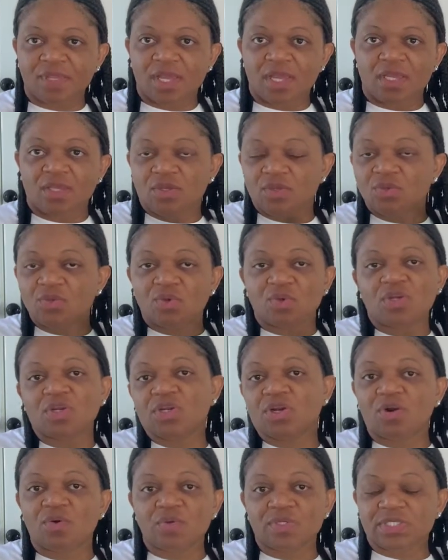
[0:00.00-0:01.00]
you know
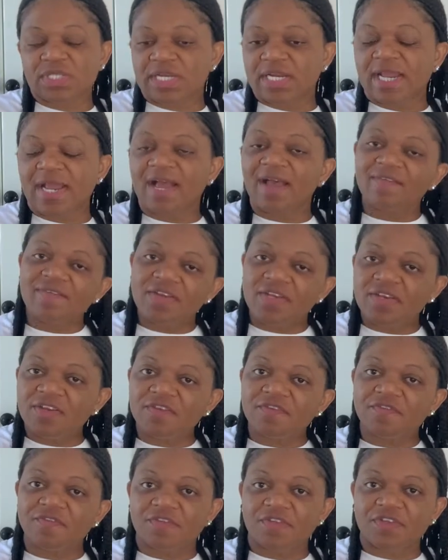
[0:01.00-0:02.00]
you're always gonna have it in
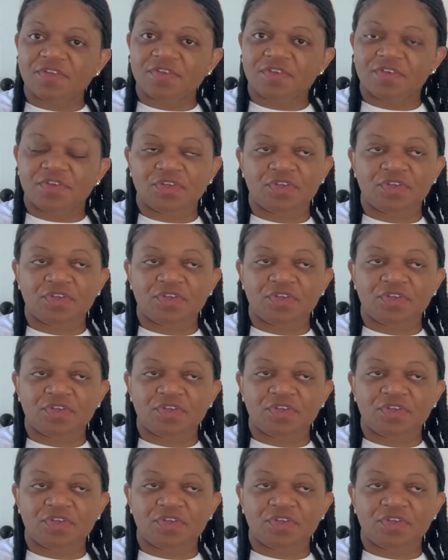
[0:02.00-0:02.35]
your freezer.